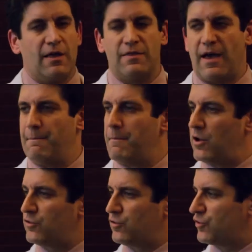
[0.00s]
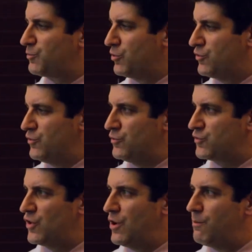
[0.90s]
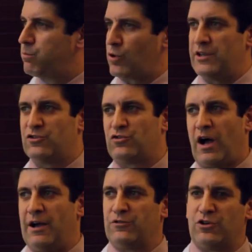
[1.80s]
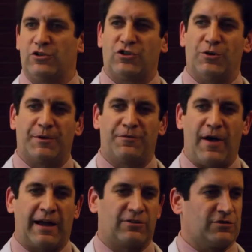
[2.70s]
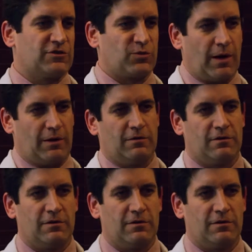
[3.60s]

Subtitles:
that muscles produce brain-derived neurotrophic factor as well.